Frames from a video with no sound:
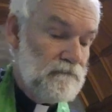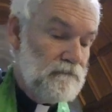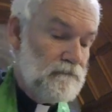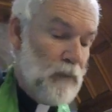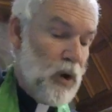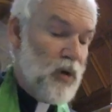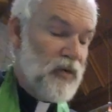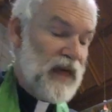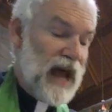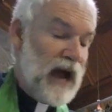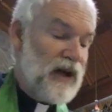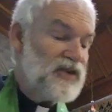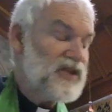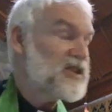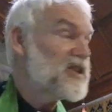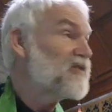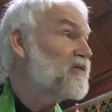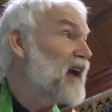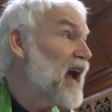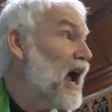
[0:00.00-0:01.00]
Both
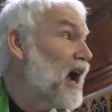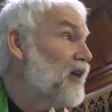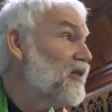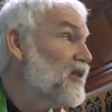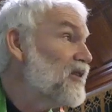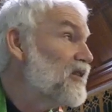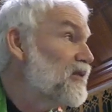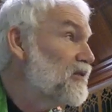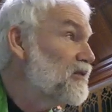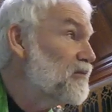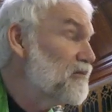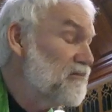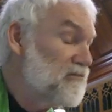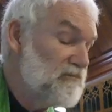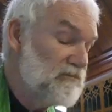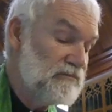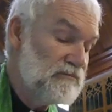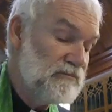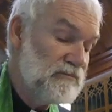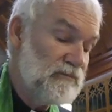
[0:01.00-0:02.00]
houses of Congress,
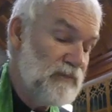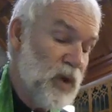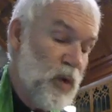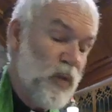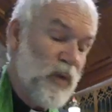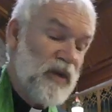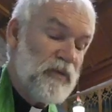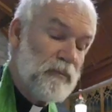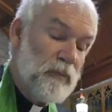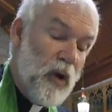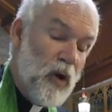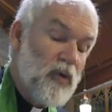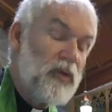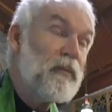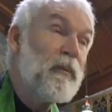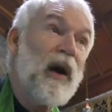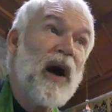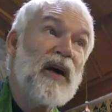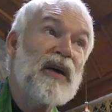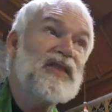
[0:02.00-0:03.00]
with
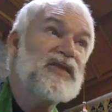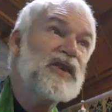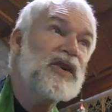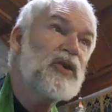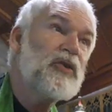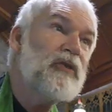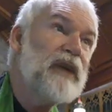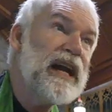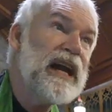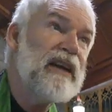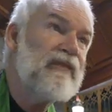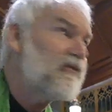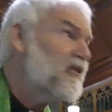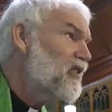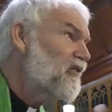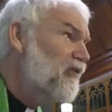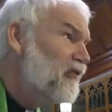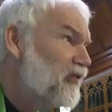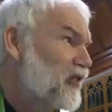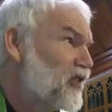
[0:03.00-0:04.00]
both parties agreeing for
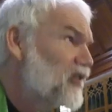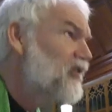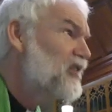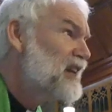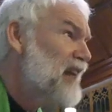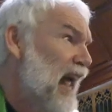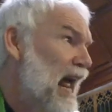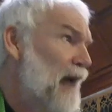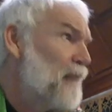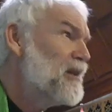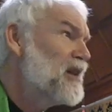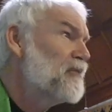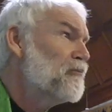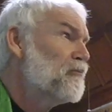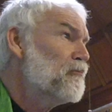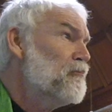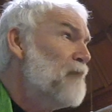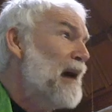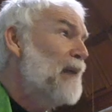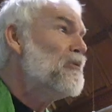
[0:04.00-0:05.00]
the first time
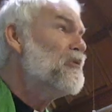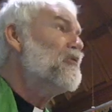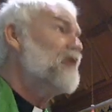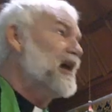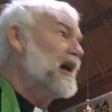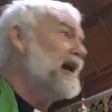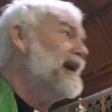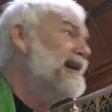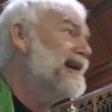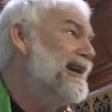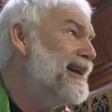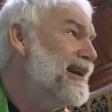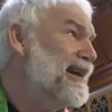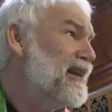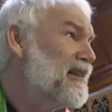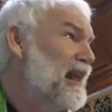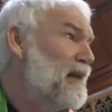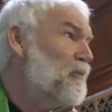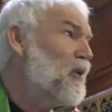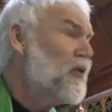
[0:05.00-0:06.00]
in memory,
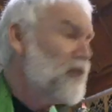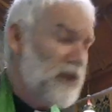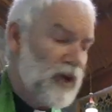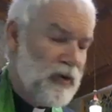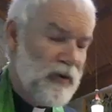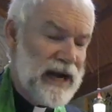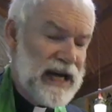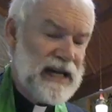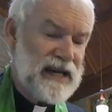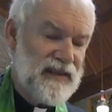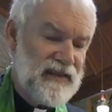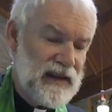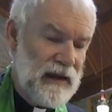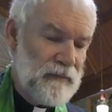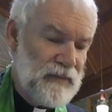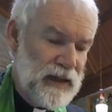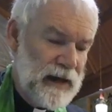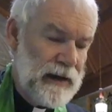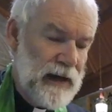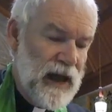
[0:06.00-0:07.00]
they both agreed to
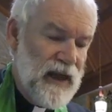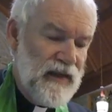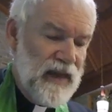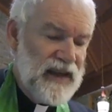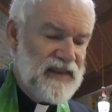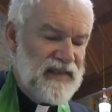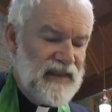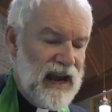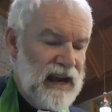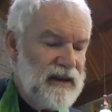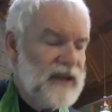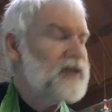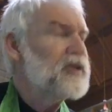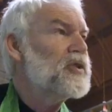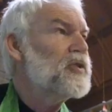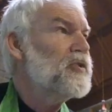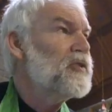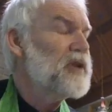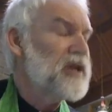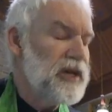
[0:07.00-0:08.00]
something. They signed a
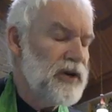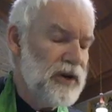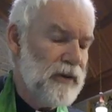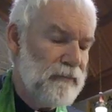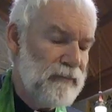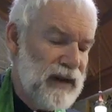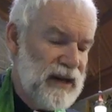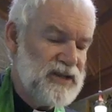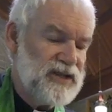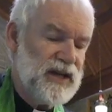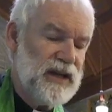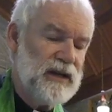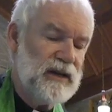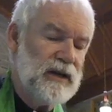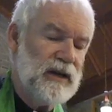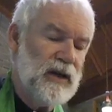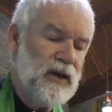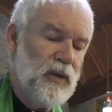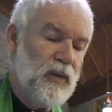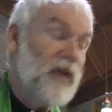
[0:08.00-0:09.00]
2-year budget
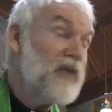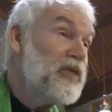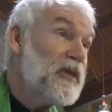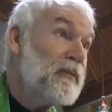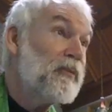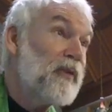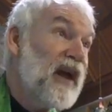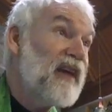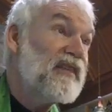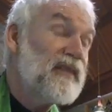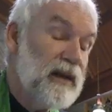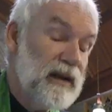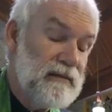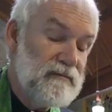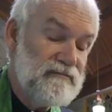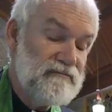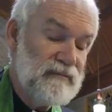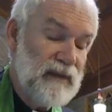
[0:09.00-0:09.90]
with the president